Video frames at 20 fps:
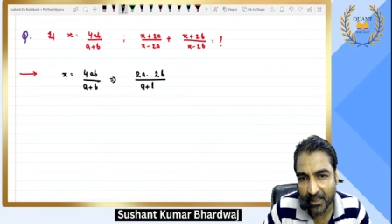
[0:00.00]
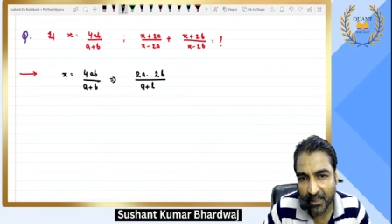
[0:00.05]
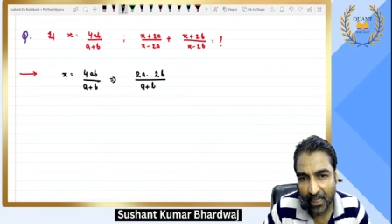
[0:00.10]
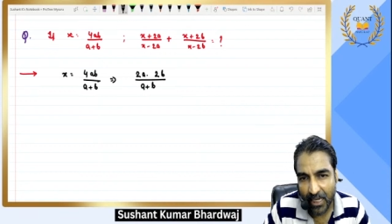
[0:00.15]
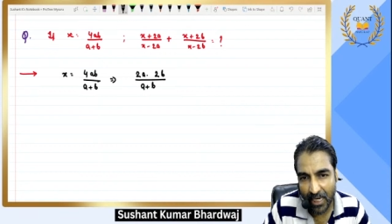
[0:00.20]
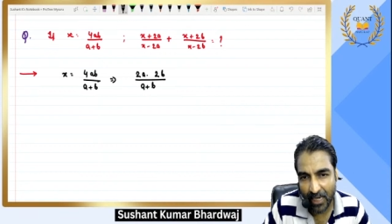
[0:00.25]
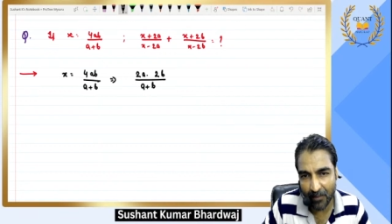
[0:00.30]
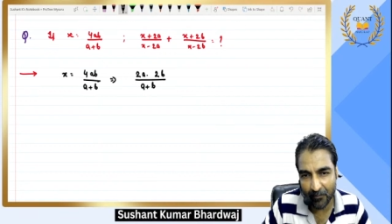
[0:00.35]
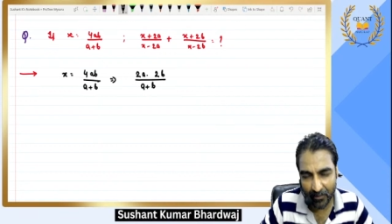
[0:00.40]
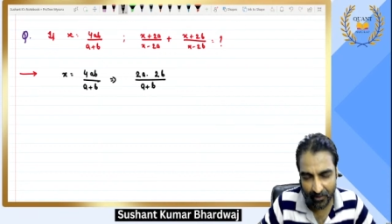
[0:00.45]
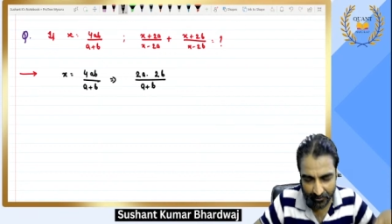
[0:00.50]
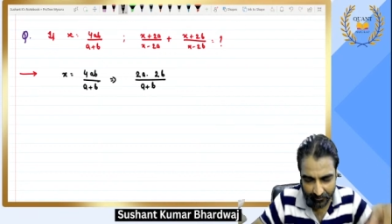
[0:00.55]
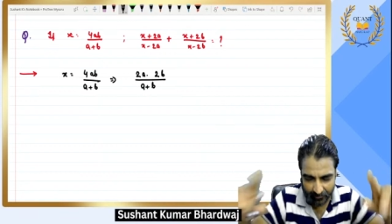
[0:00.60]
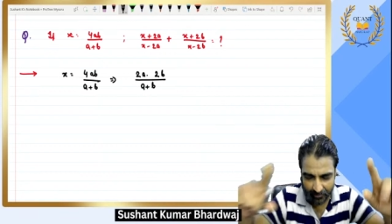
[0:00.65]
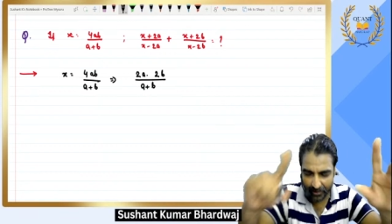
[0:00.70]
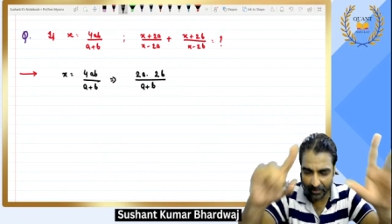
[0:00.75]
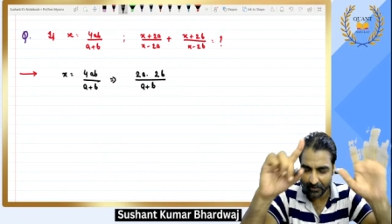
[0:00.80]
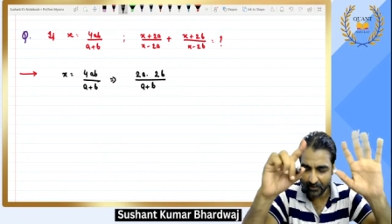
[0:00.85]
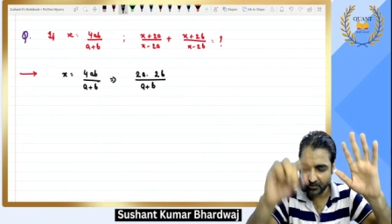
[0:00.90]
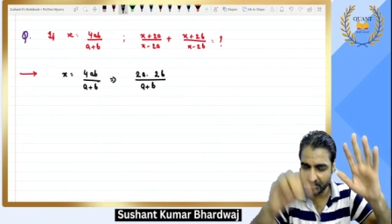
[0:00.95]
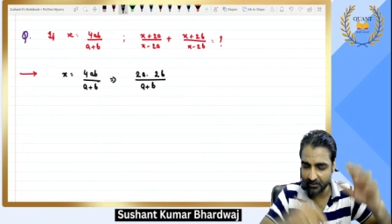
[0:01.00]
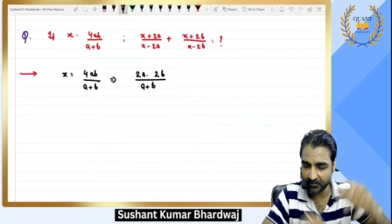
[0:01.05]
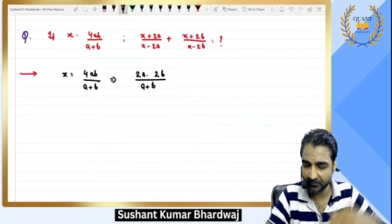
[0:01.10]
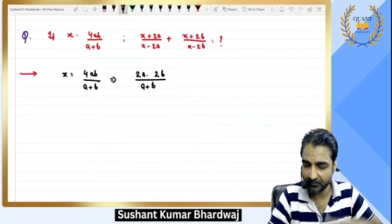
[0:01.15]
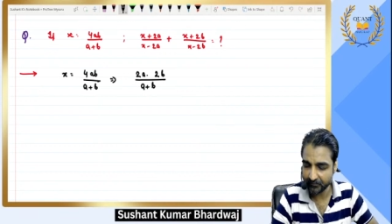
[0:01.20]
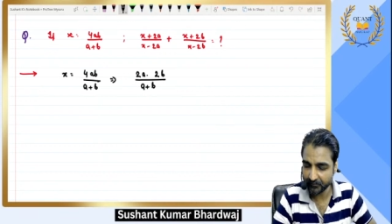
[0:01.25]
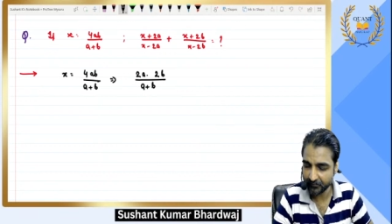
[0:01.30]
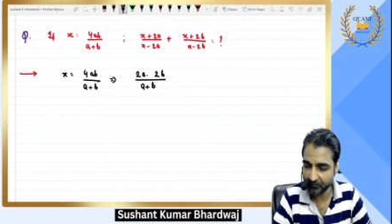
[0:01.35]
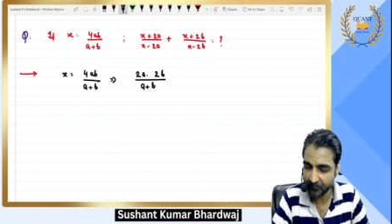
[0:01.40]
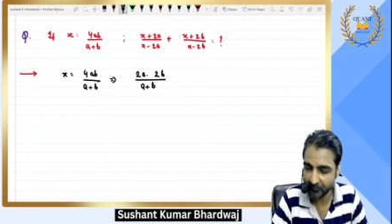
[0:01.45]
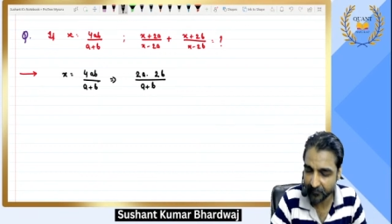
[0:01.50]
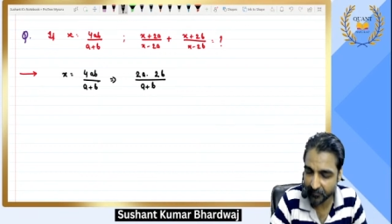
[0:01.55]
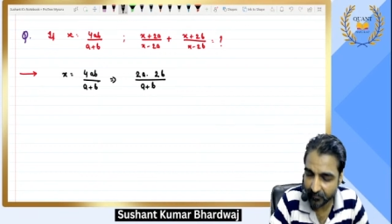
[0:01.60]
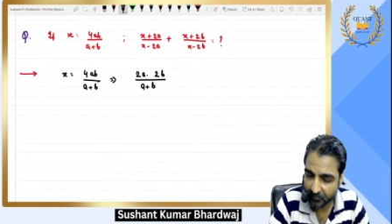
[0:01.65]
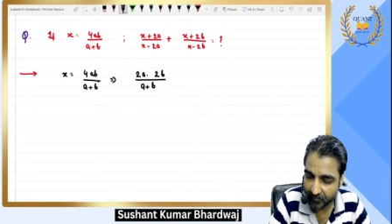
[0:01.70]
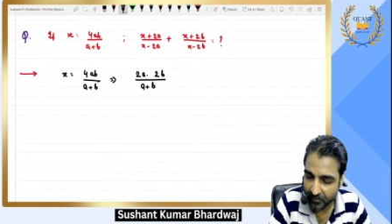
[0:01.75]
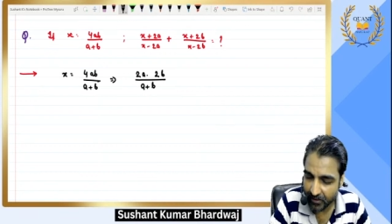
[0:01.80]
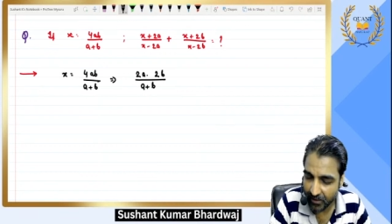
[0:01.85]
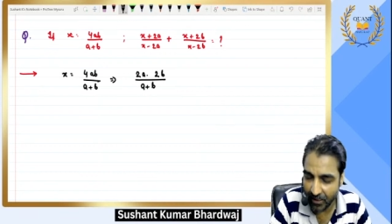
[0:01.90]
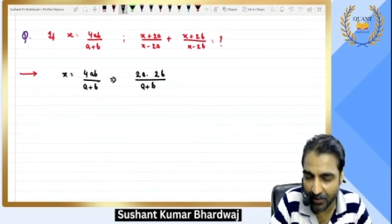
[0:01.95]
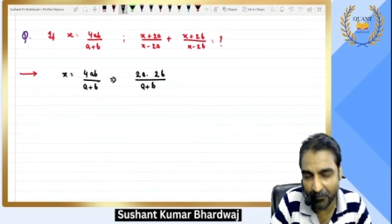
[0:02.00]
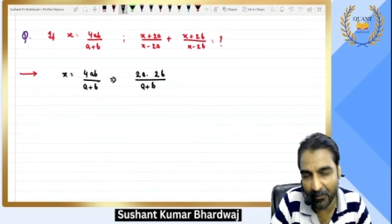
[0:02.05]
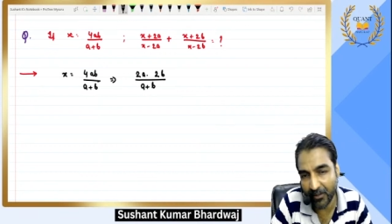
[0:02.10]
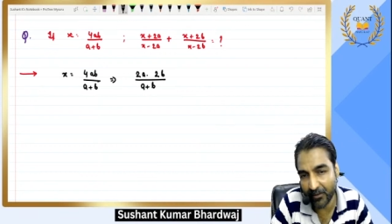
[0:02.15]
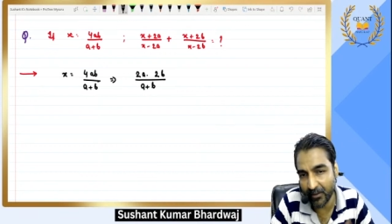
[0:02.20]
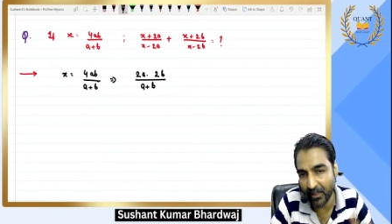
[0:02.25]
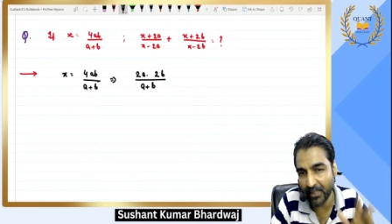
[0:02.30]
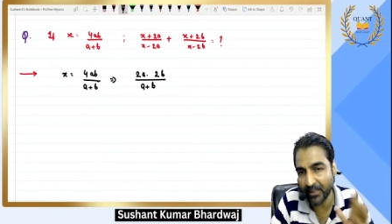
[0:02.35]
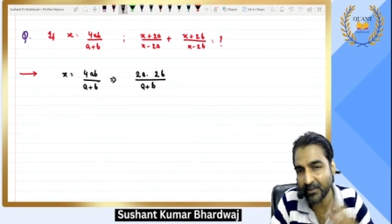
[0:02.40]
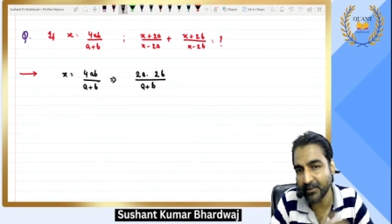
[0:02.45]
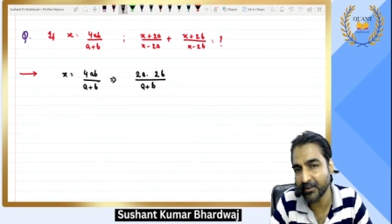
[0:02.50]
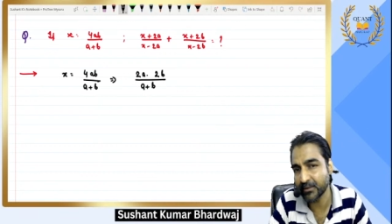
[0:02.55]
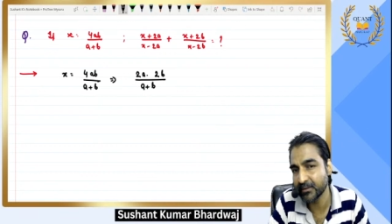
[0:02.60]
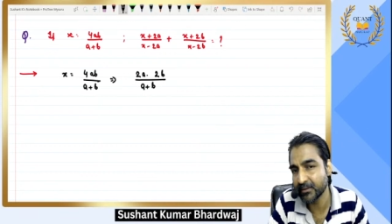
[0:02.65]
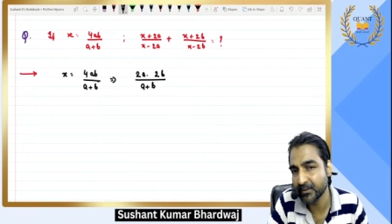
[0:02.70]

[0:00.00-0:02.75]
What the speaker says: Am I right? Am I right?